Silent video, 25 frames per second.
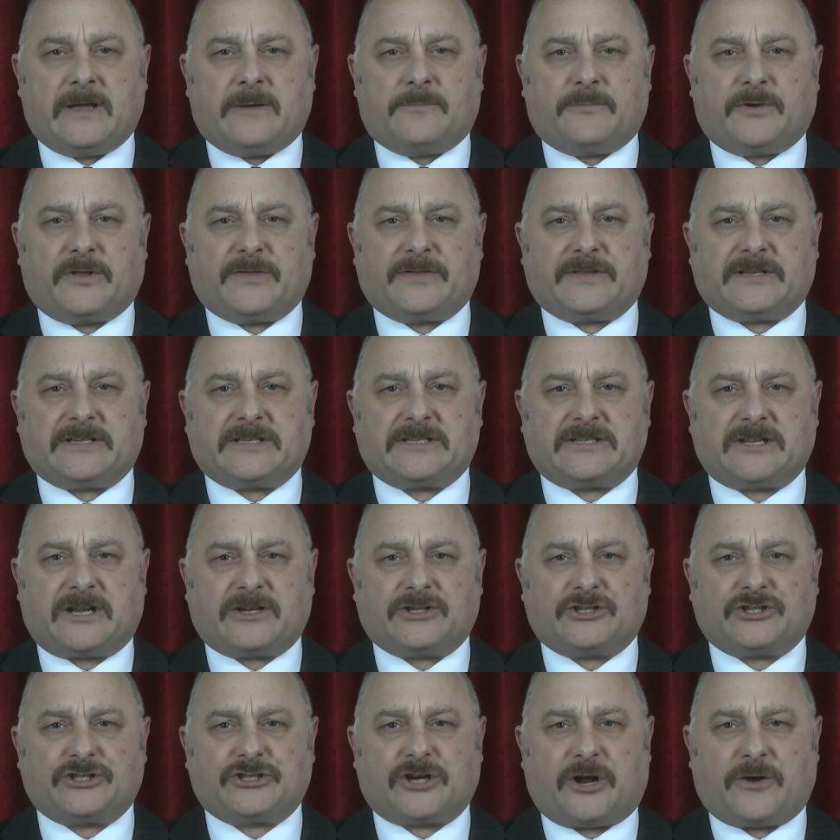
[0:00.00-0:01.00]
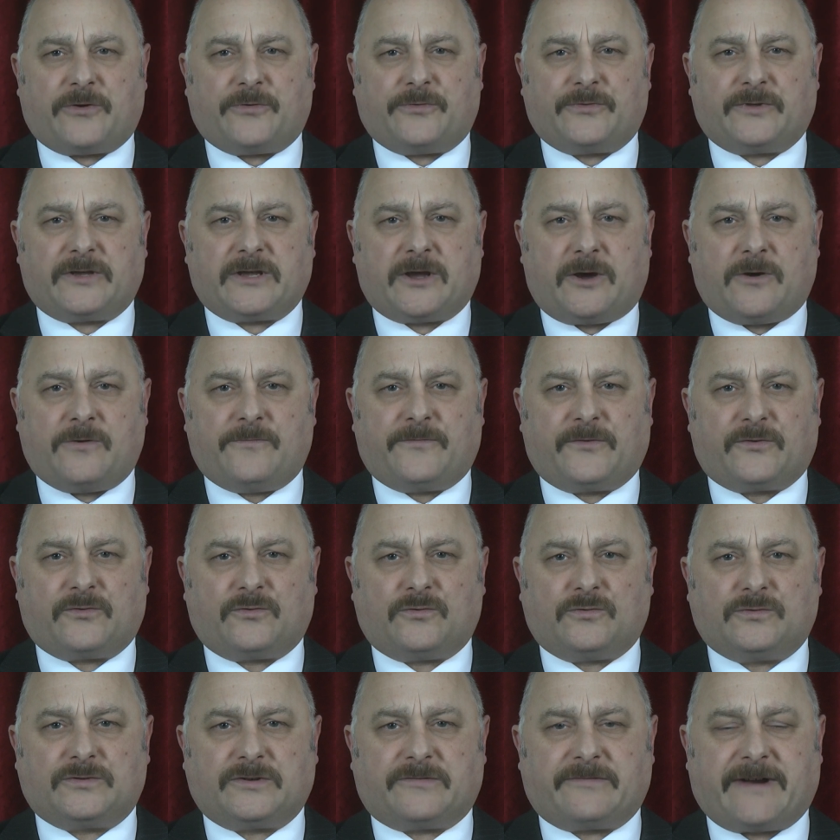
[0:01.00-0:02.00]
But this does show the
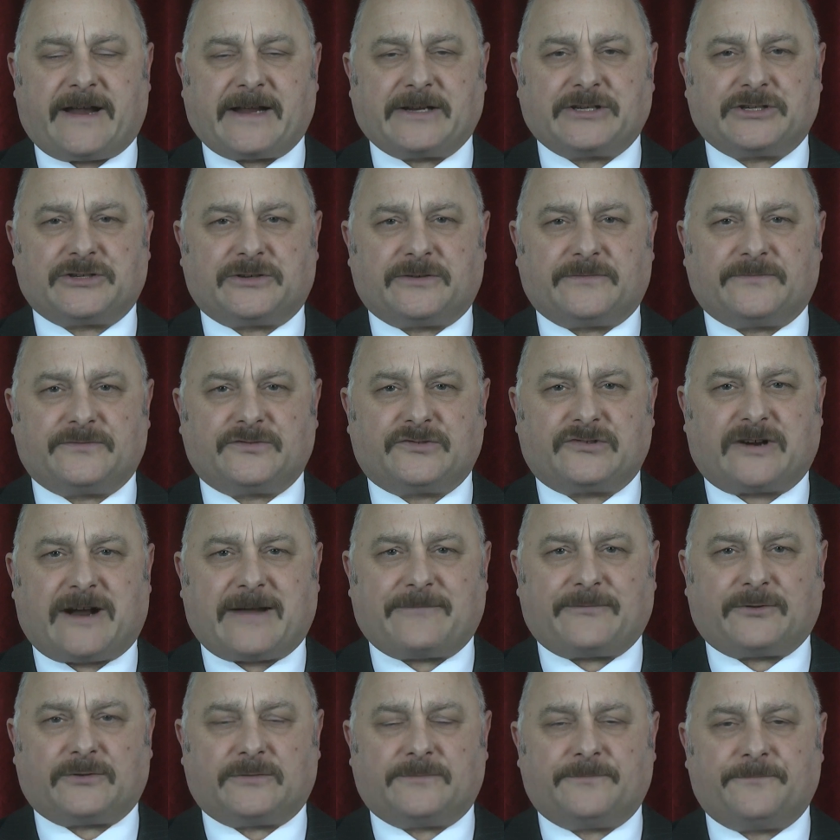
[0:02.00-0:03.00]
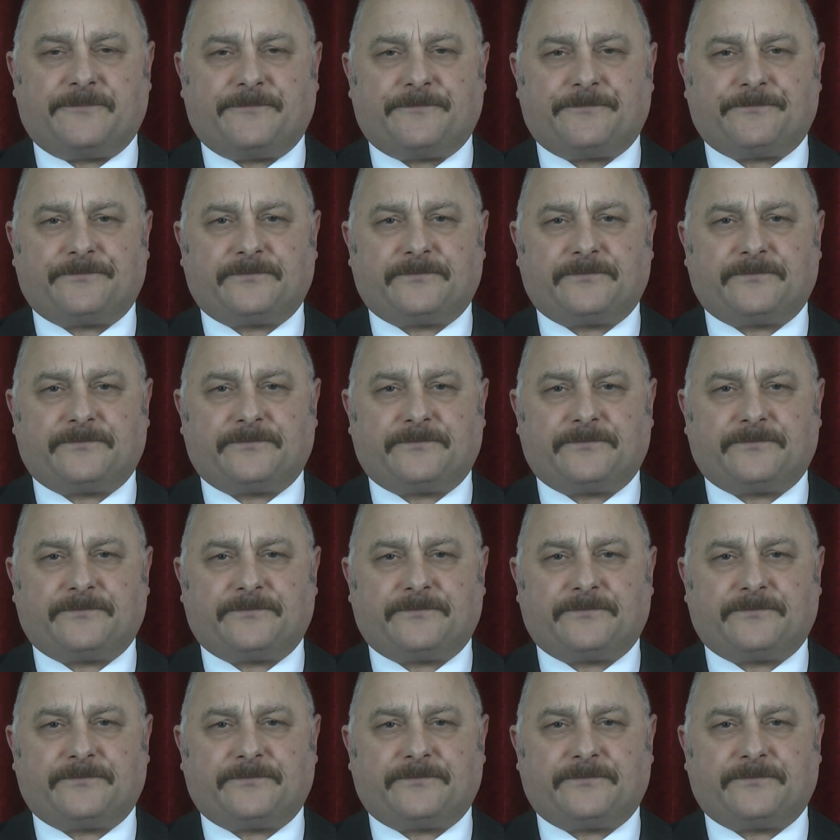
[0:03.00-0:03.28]
overall direction of travel.